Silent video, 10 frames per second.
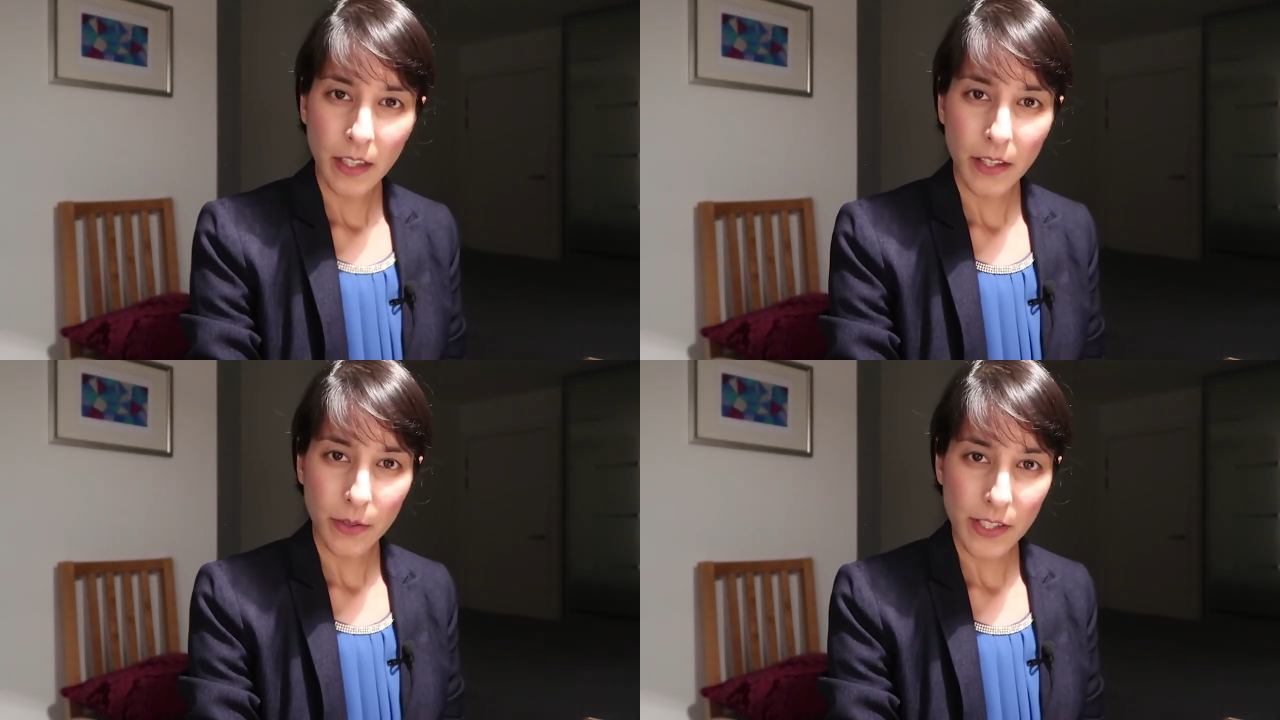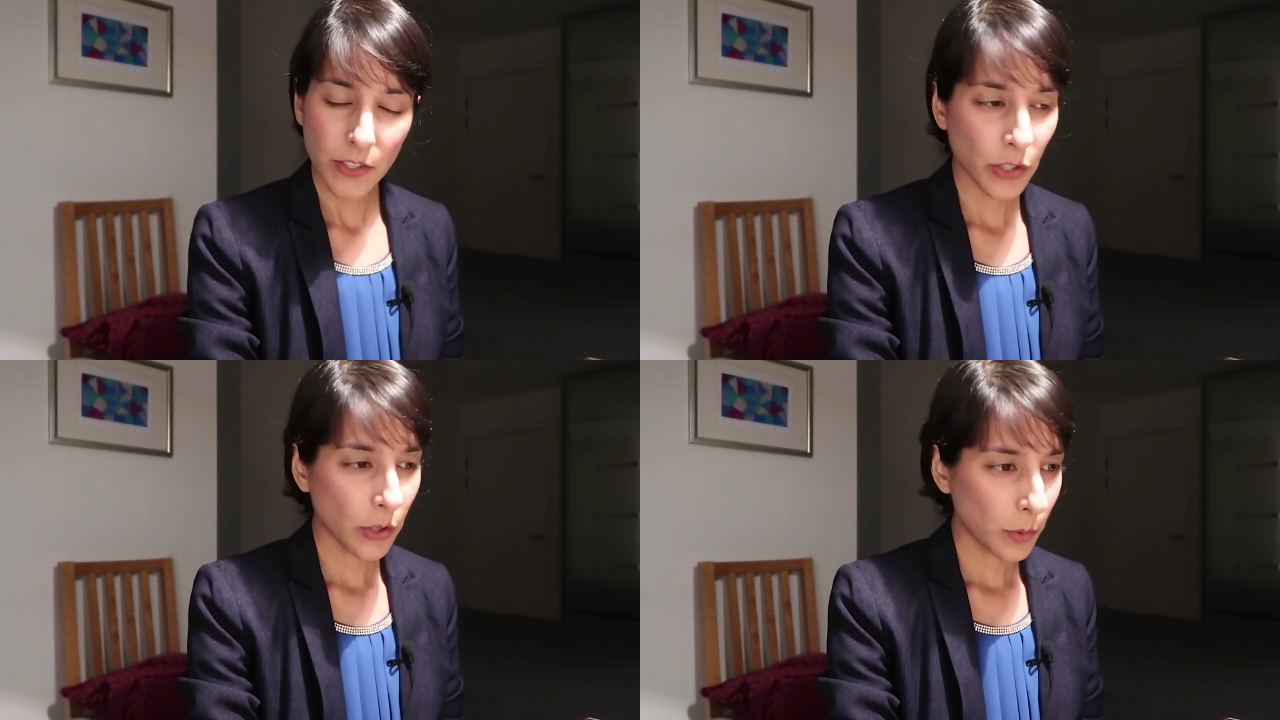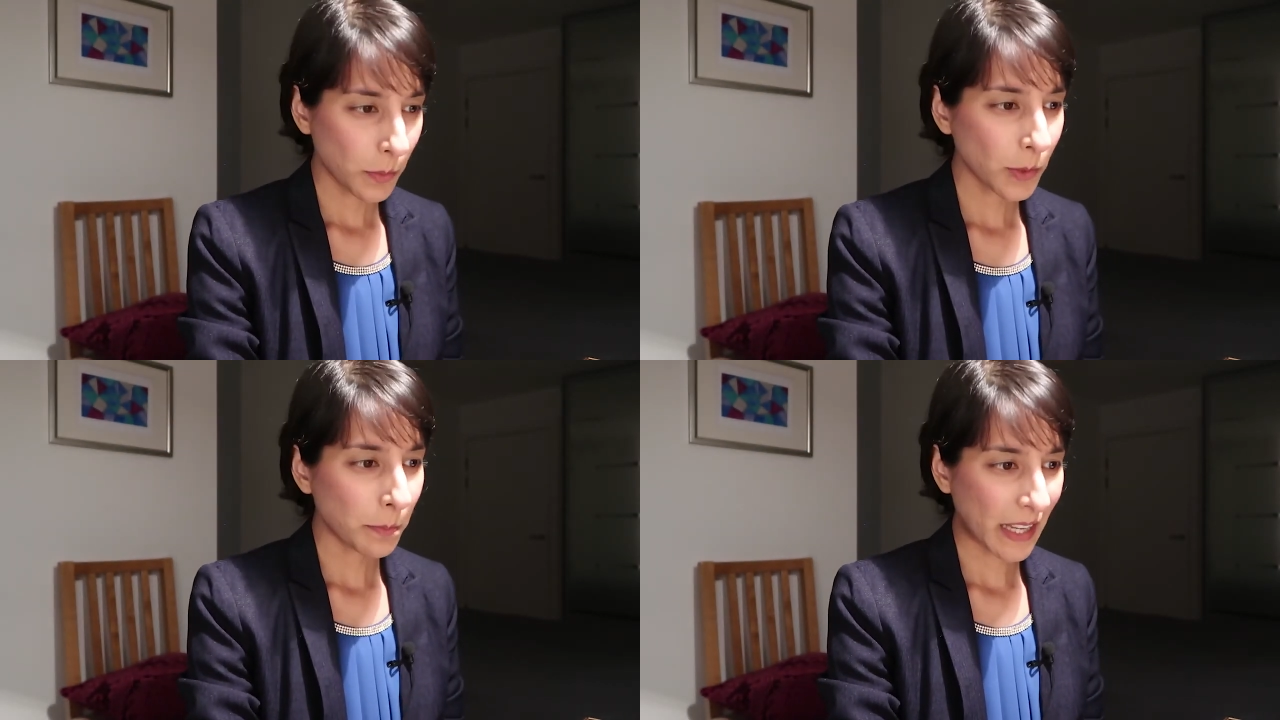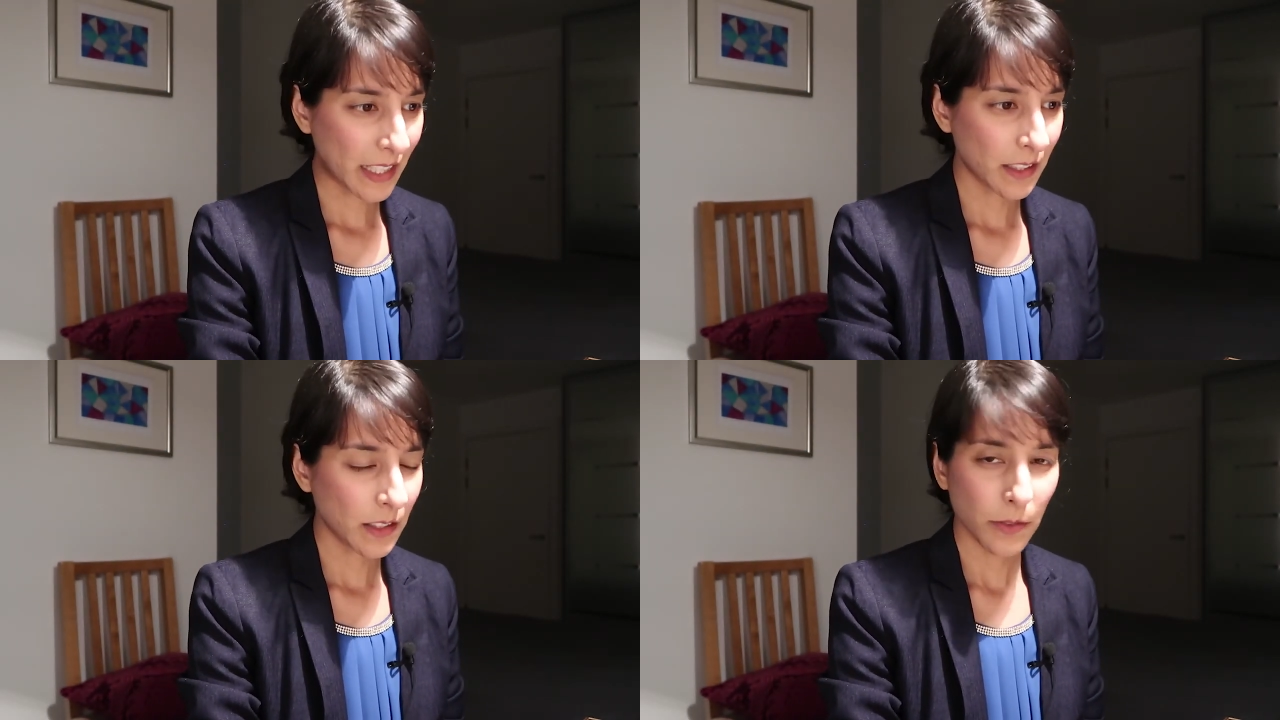There is a noble
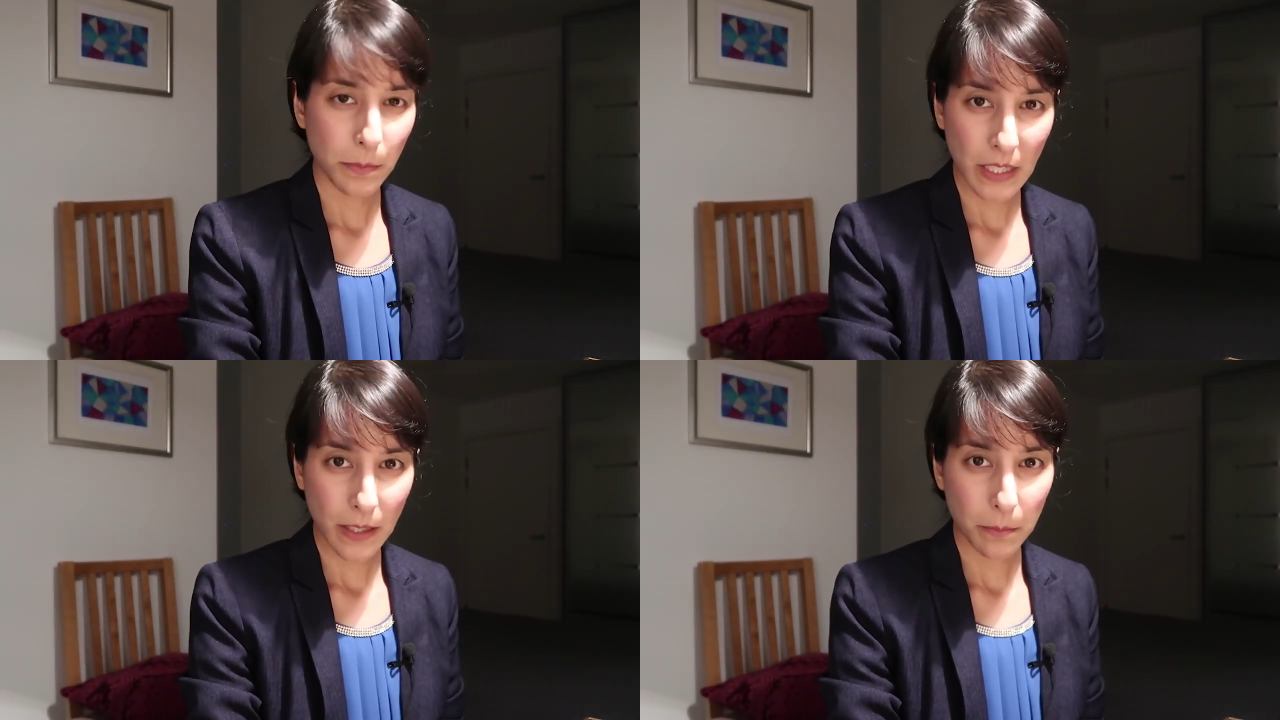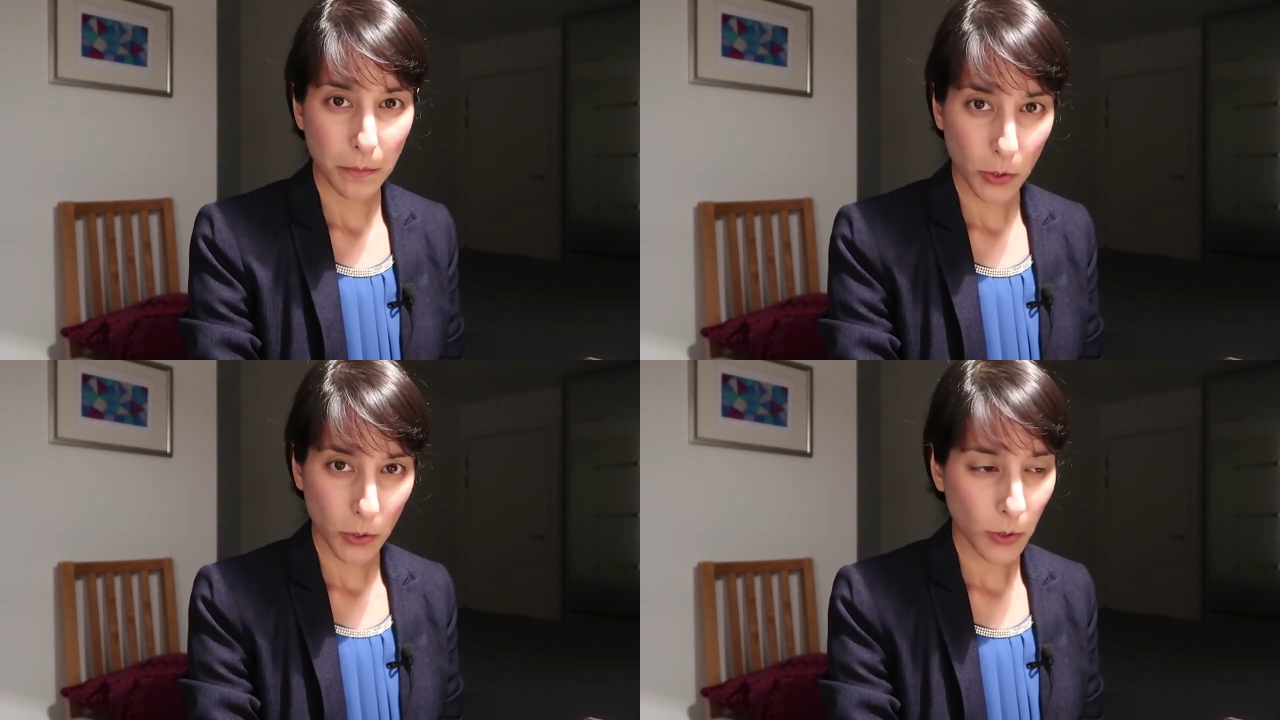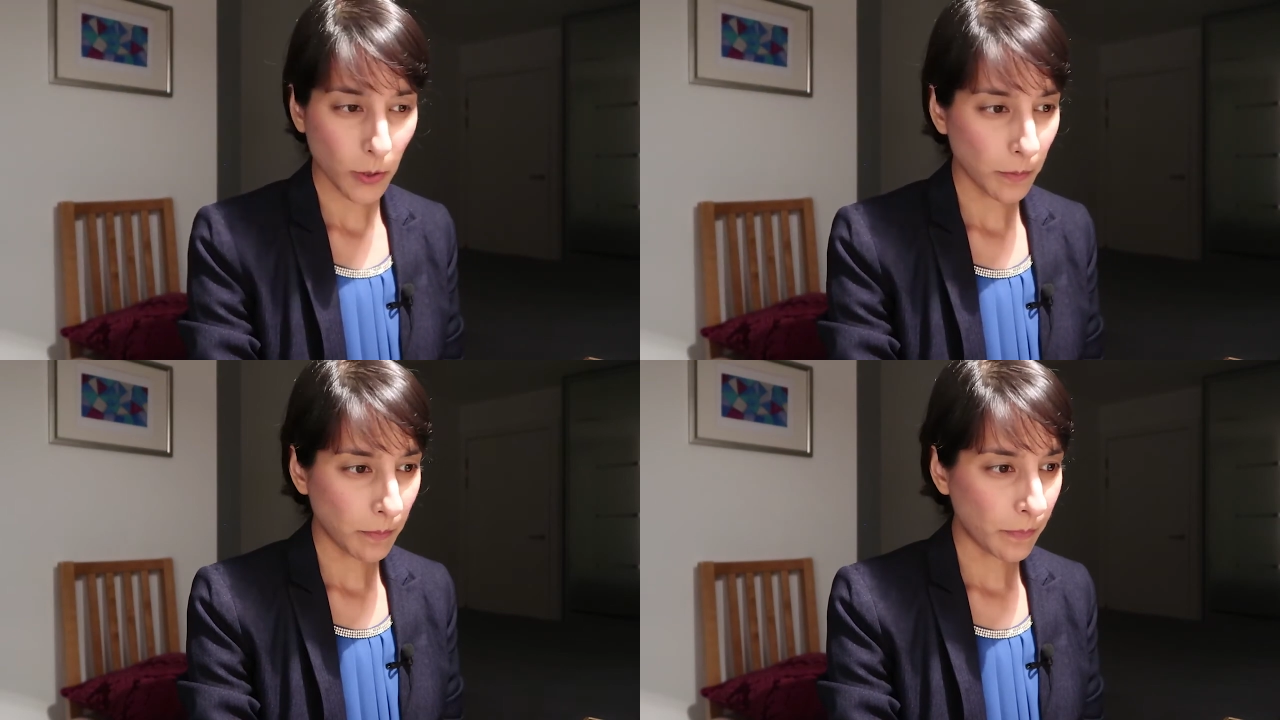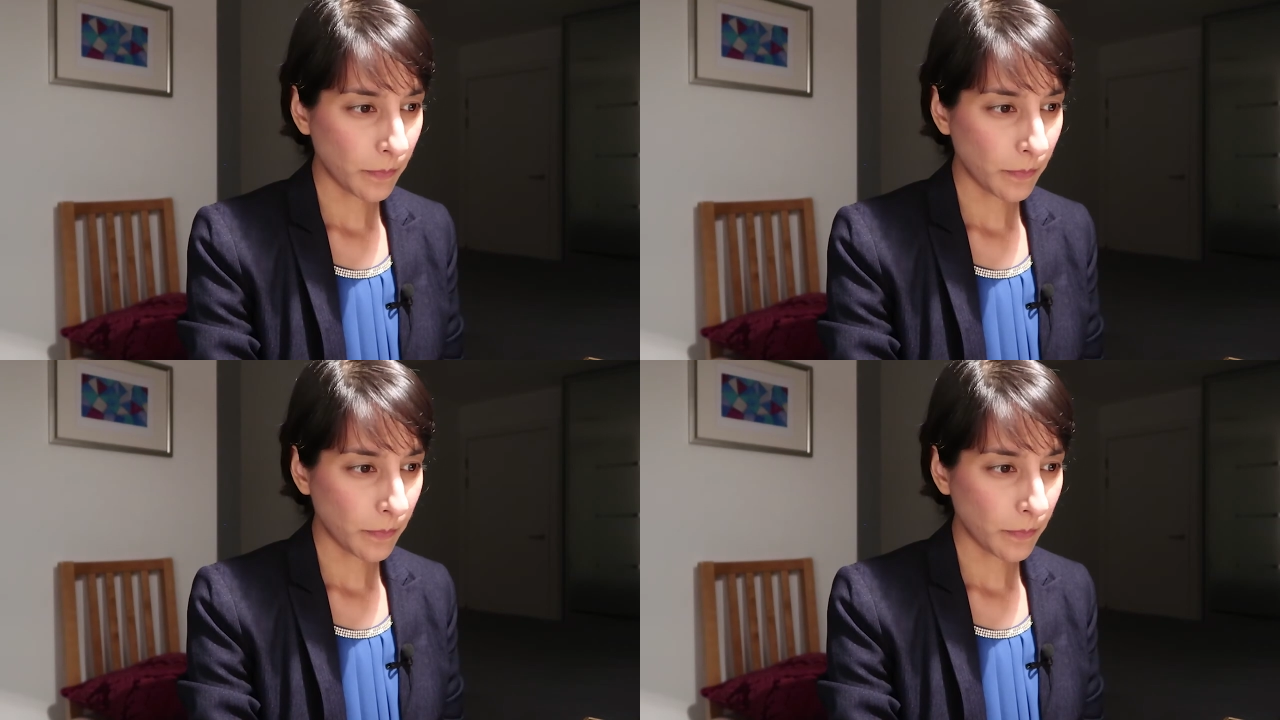manner of being poor,